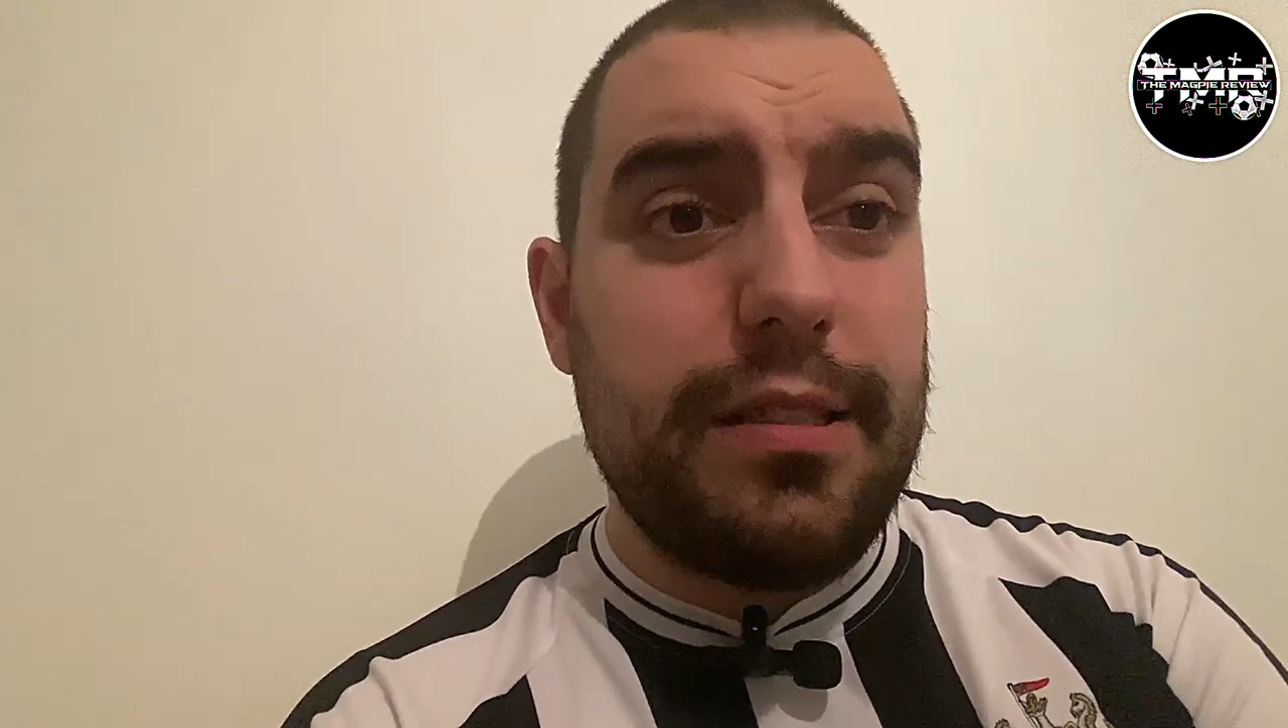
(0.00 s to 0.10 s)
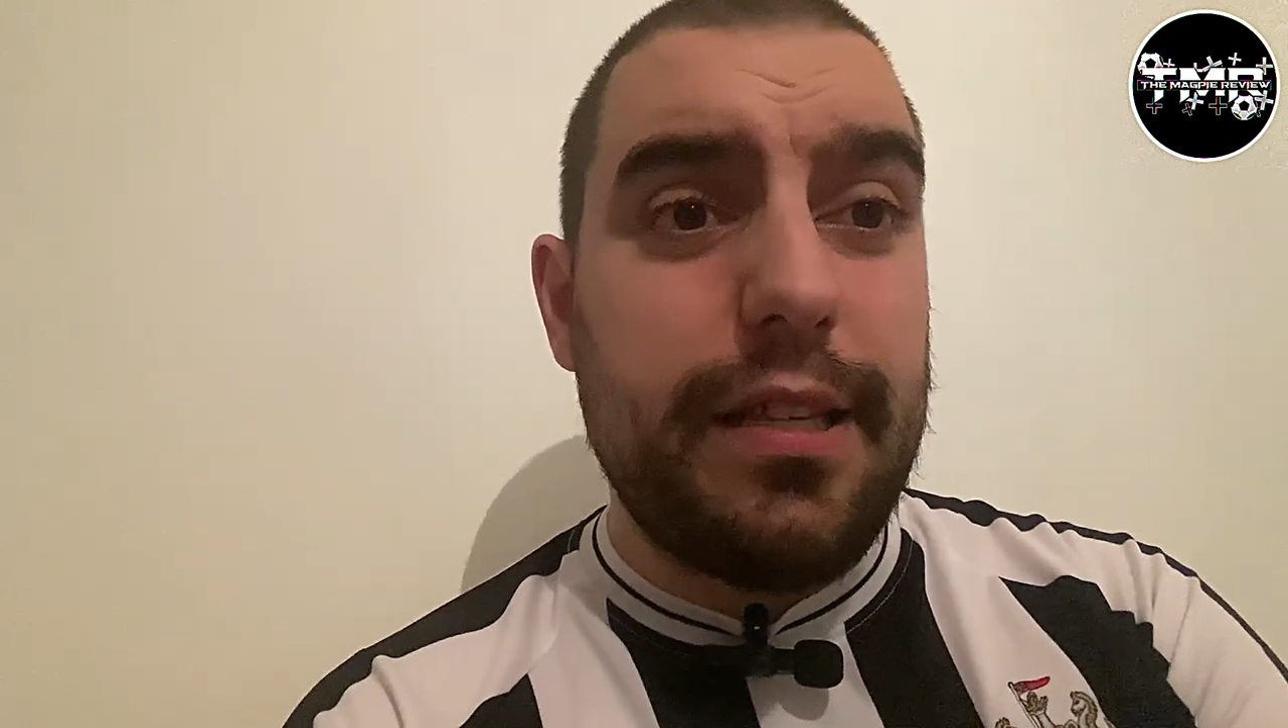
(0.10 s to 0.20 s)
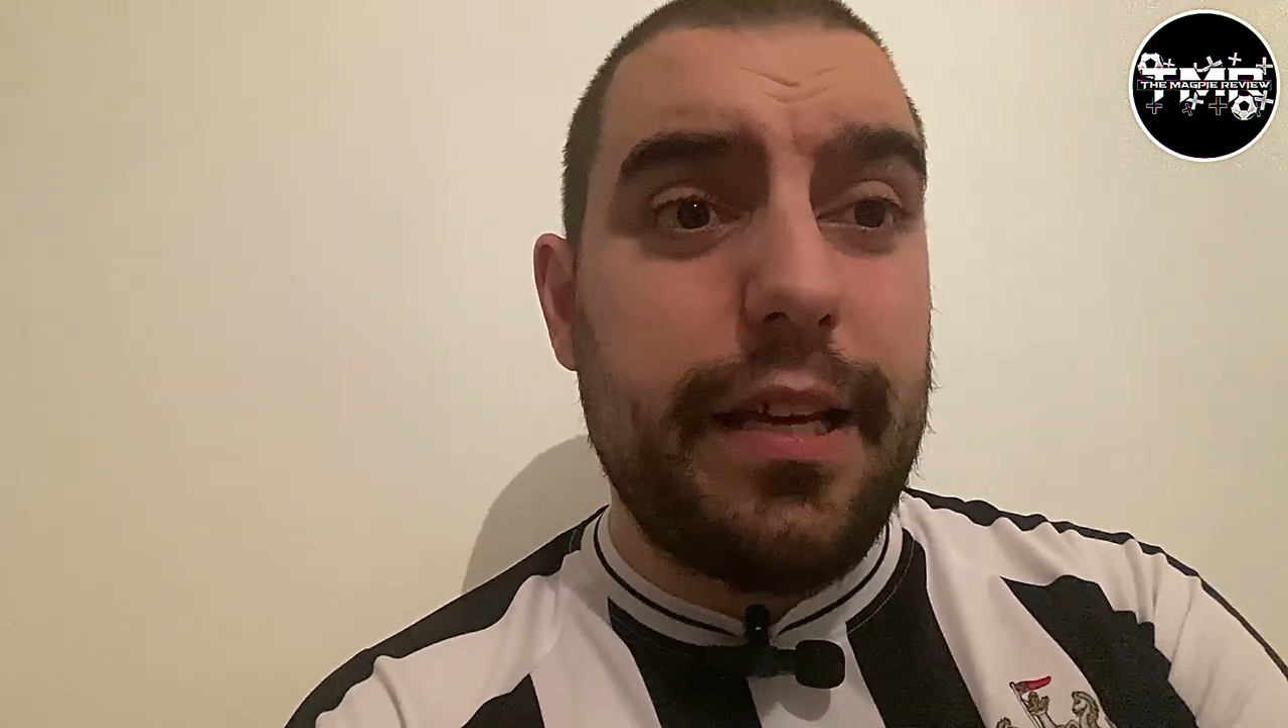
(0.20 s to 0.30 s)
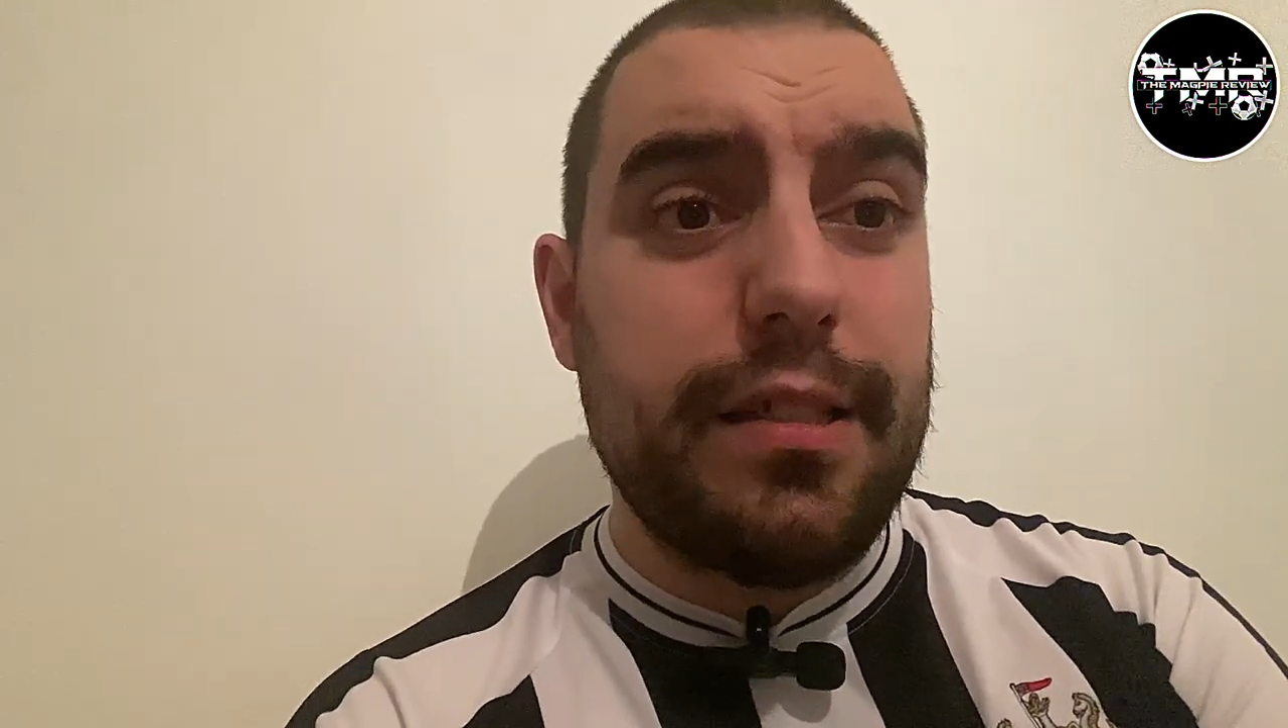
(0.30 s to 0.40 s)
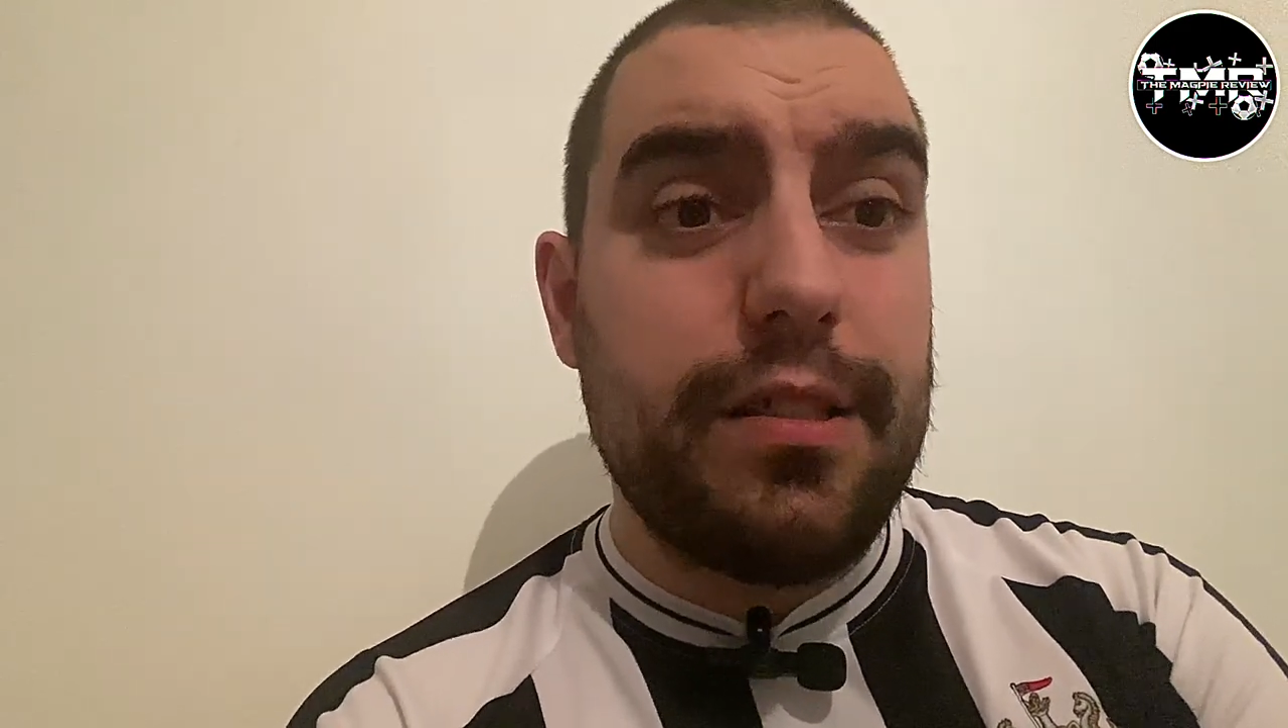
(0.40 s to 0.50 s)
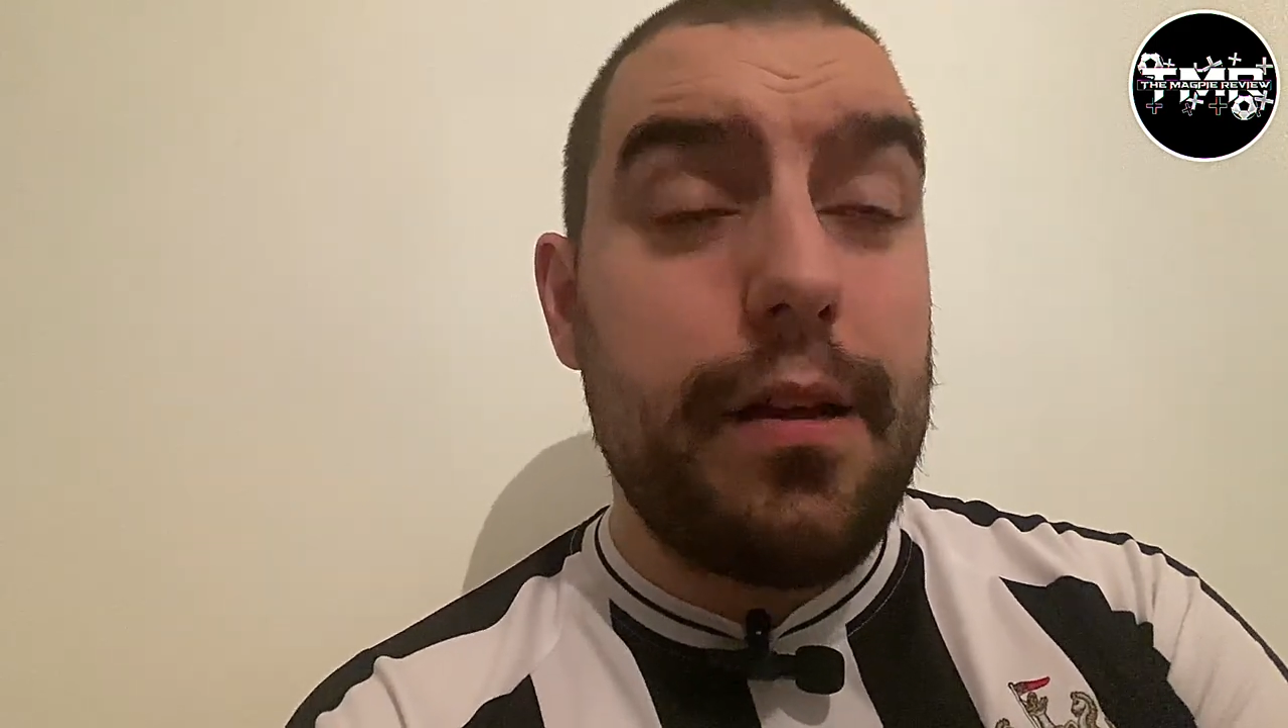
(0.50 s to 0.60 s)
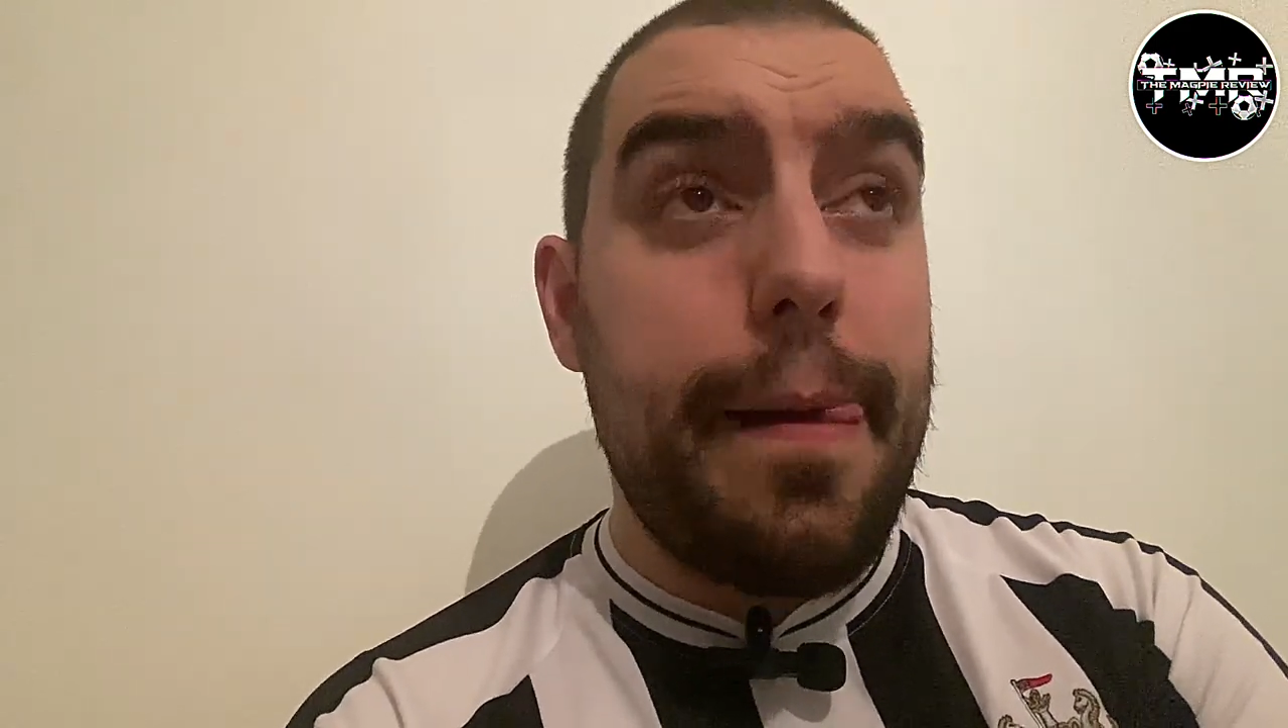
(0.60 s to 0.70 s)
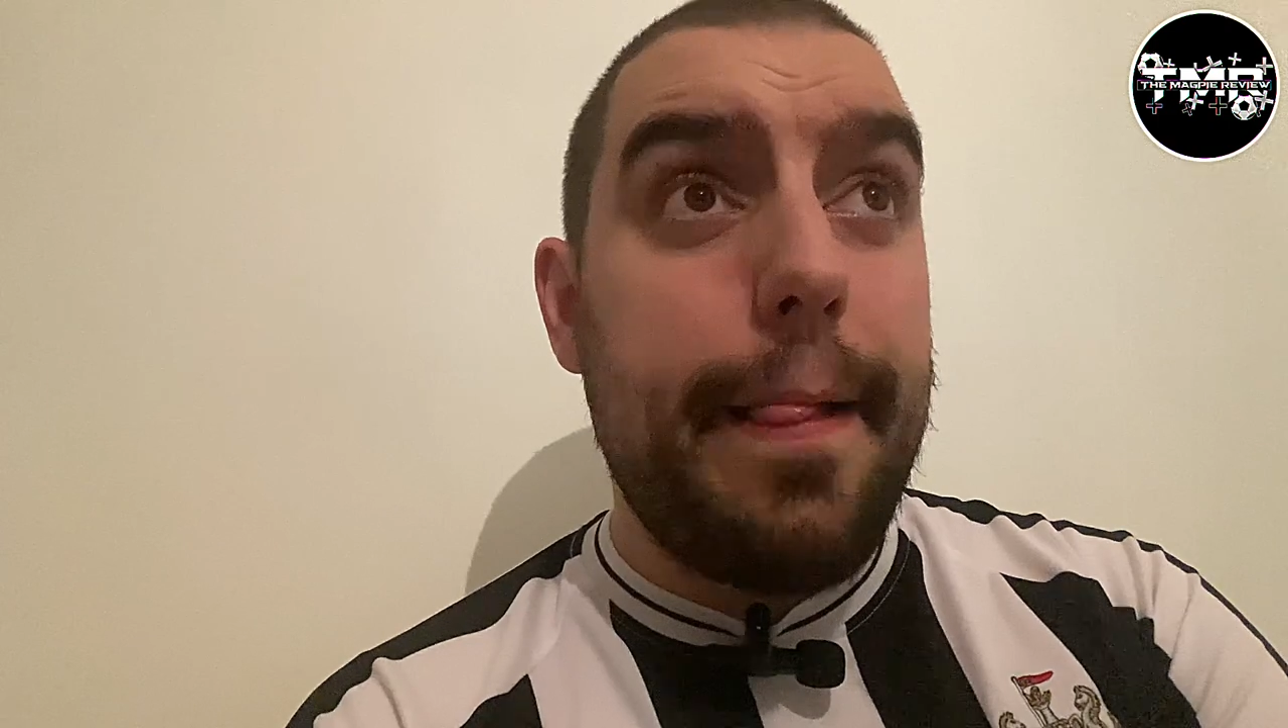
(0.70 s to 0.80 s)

of six,